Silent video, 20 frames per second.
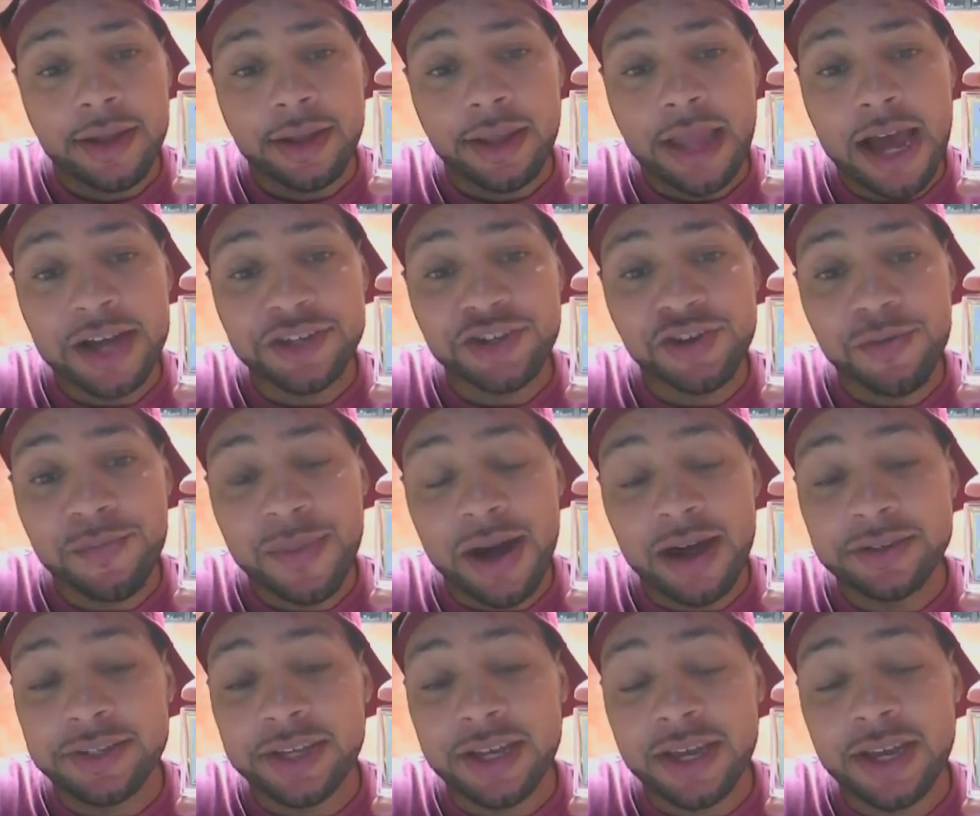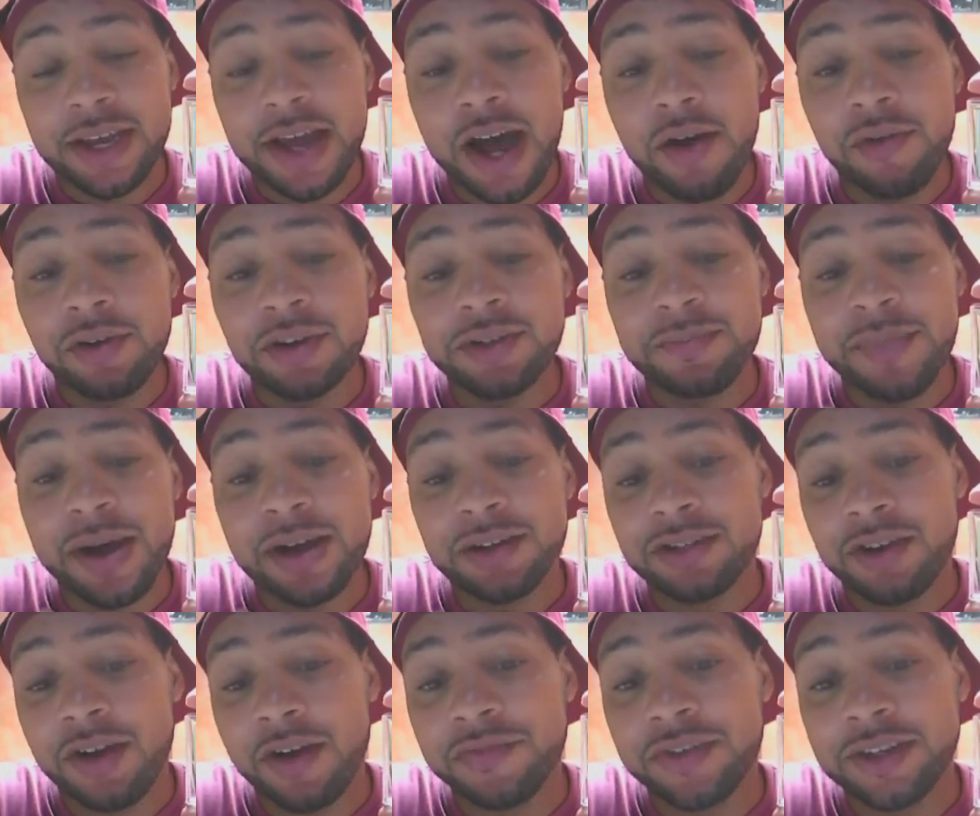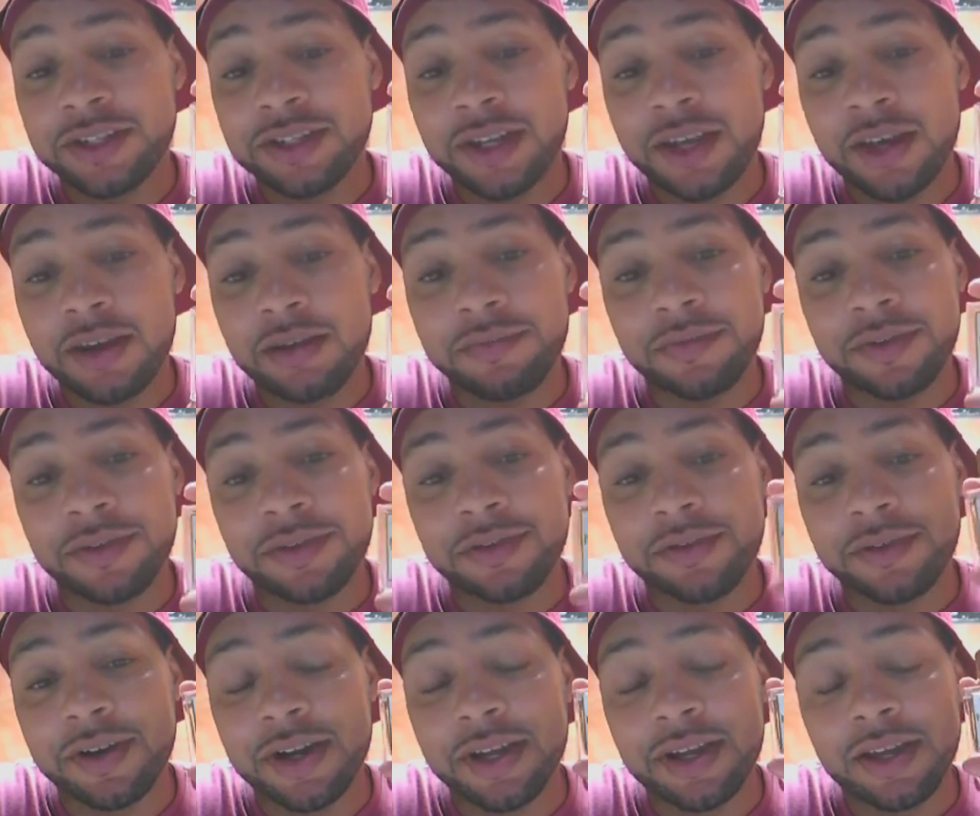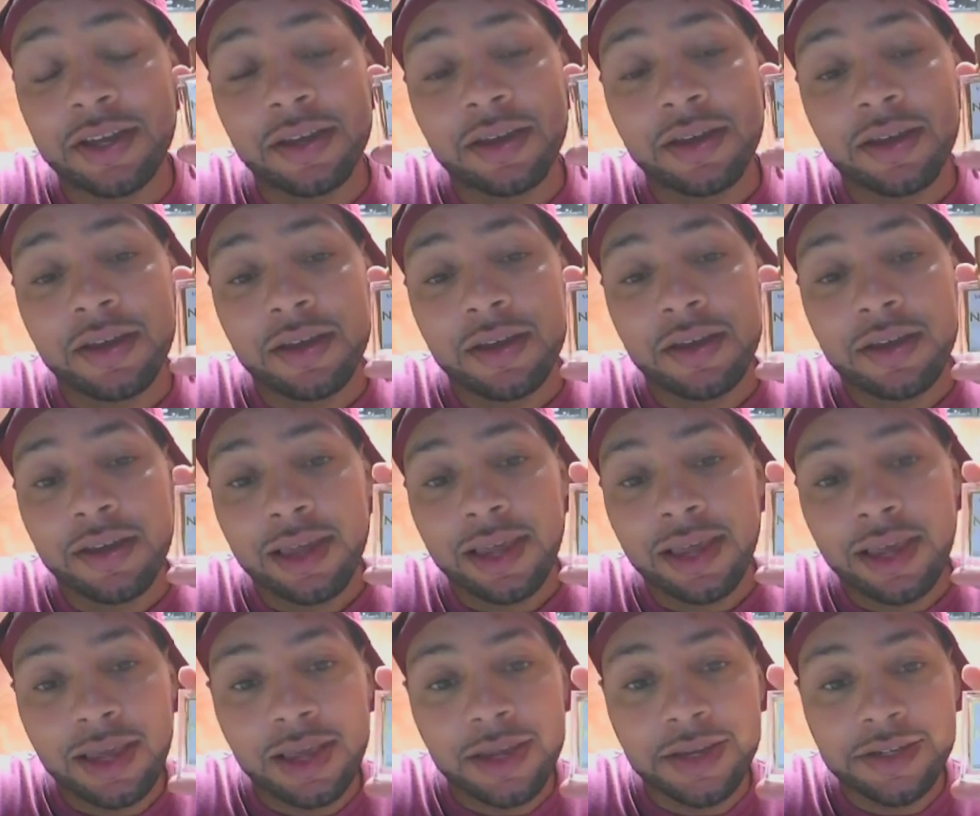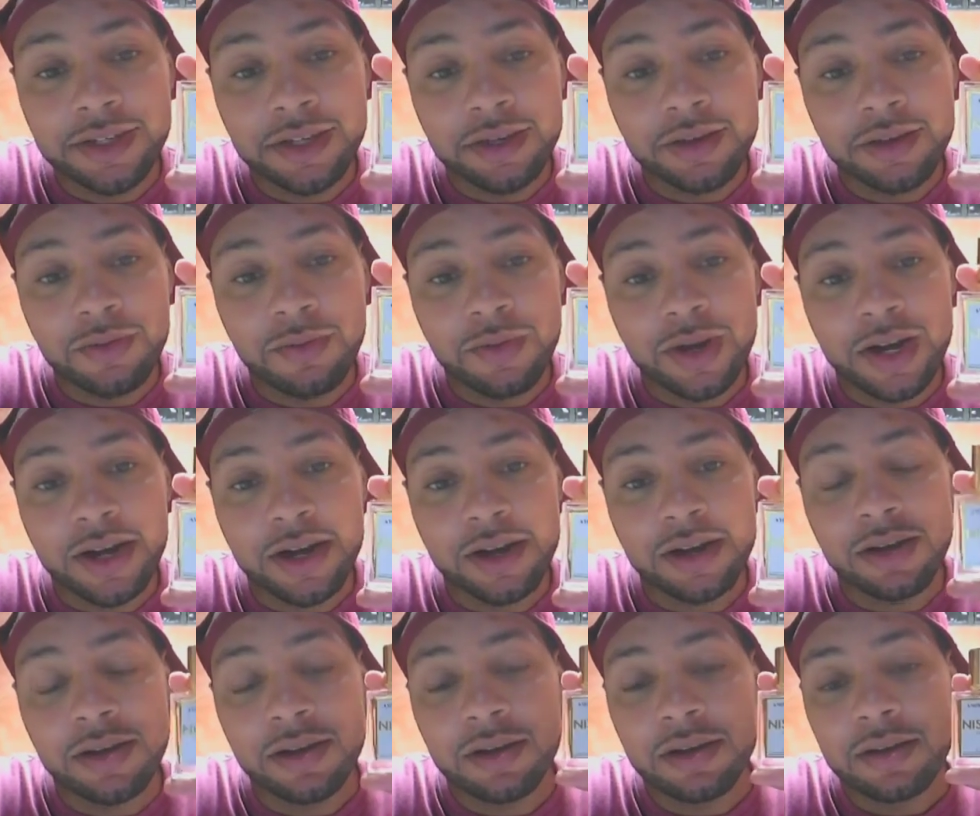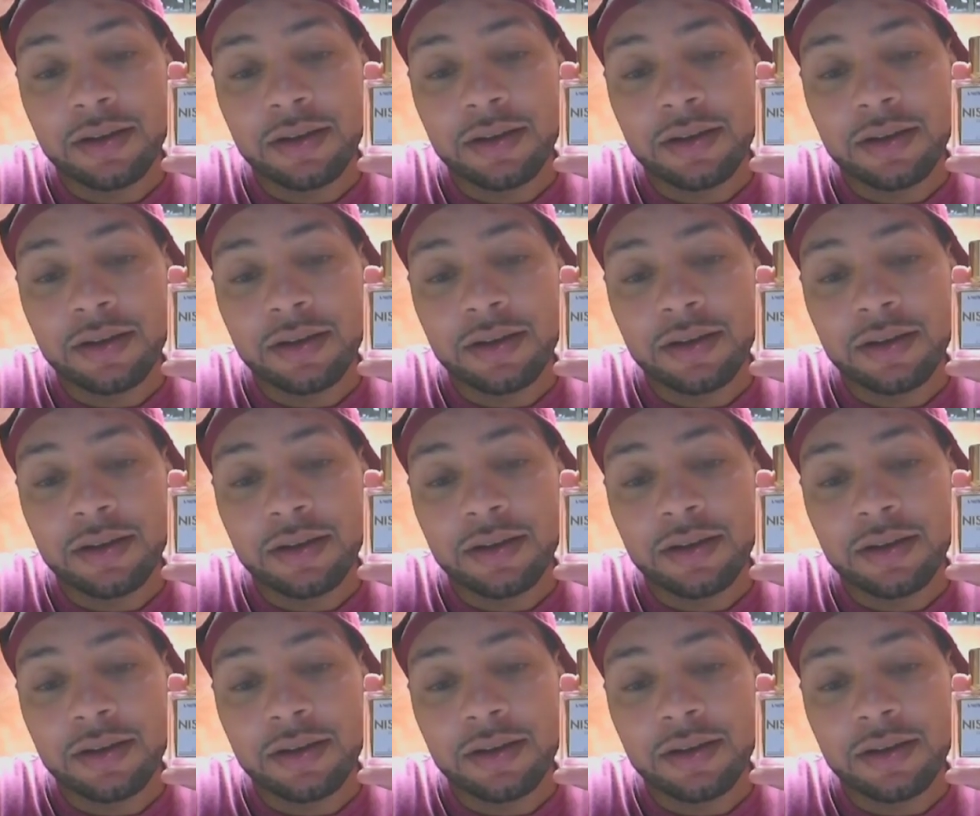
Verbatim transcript: Lasts you about 10 hours, bounce off your skin for three. Easy to wear.